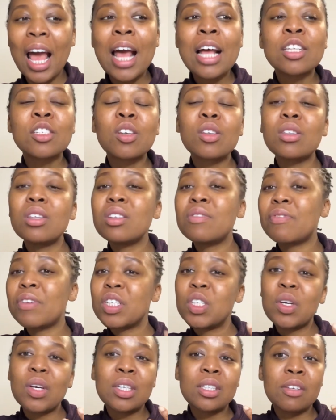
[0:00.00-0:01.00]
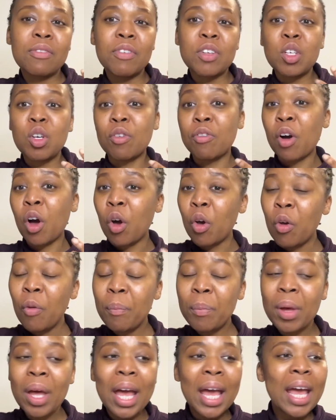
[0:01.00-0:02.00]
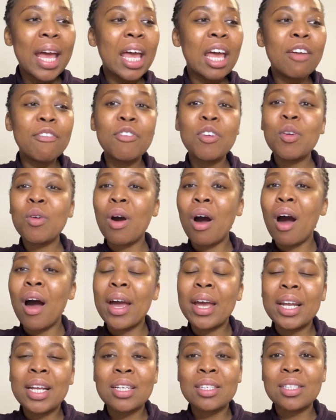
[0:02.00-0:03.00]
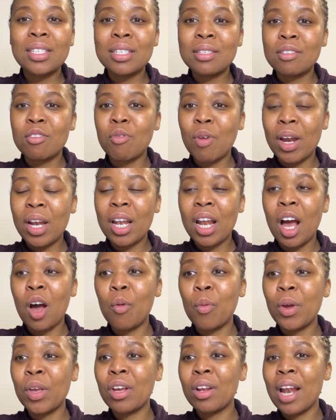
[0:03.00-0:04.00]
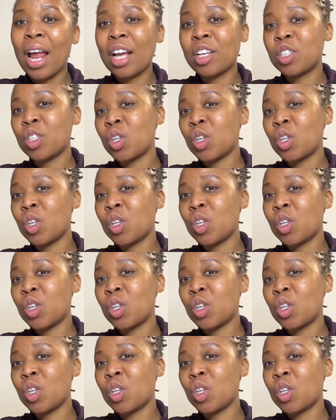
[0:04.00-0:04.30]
So this video is a video of hope. If you are in a season right now where you're like,